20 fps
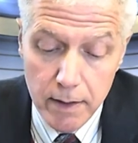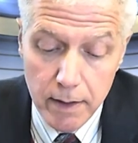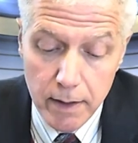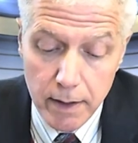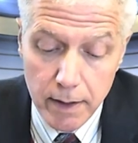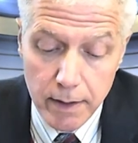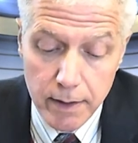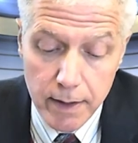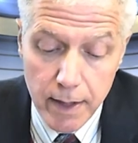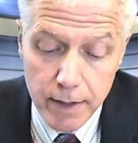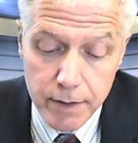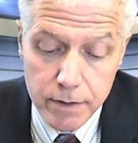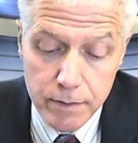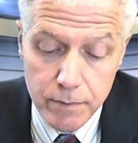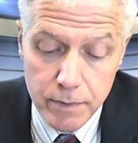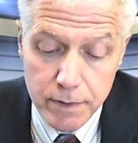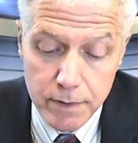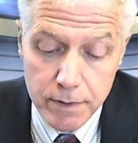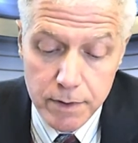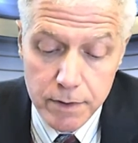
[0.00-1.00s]
in connection
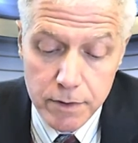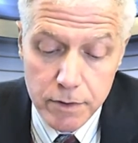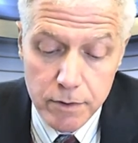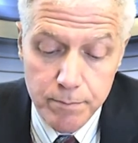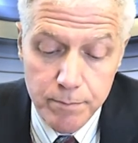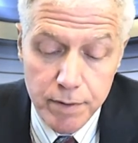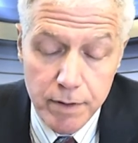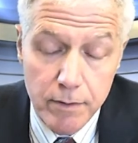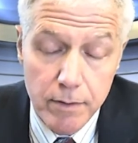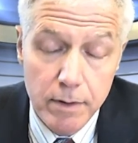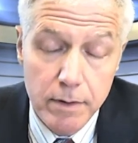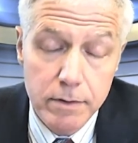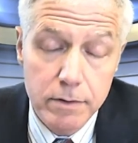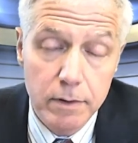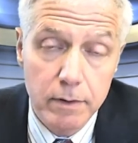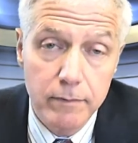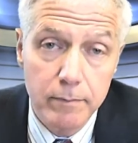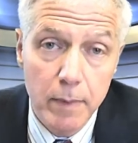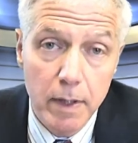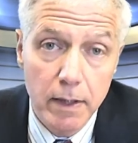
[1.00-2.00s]
with the
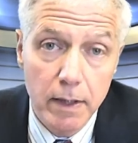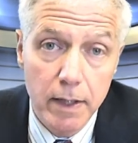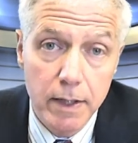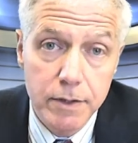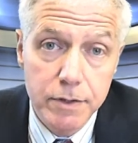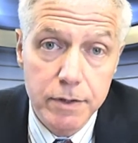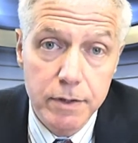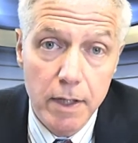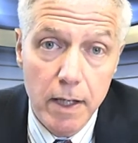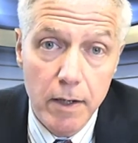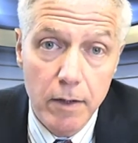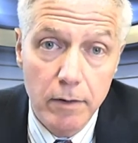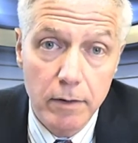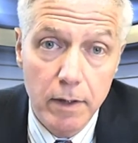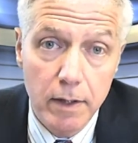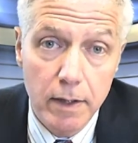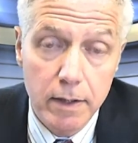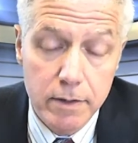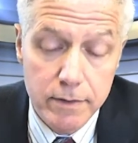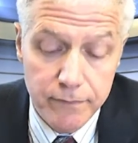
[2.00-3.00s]
disappearance of Malaysian
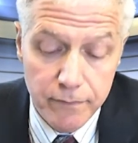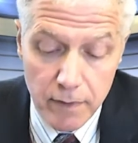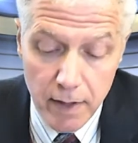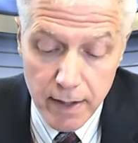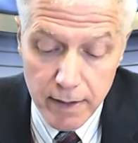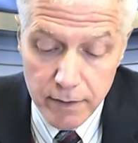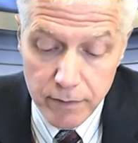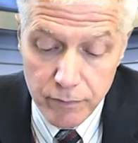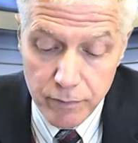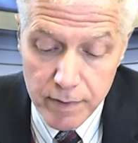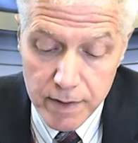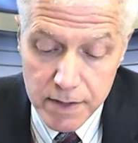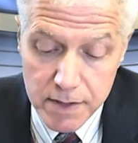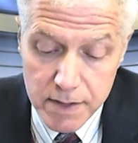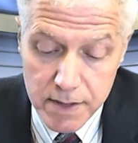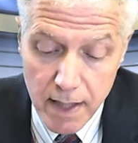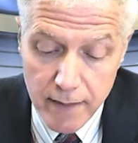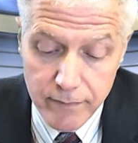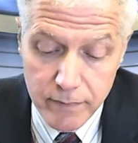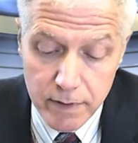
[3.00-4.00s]
Airlines Flight
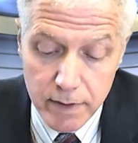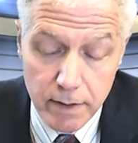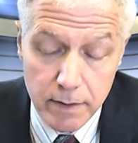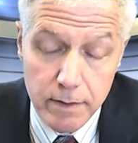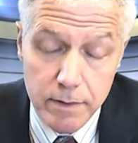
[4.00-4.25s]
370.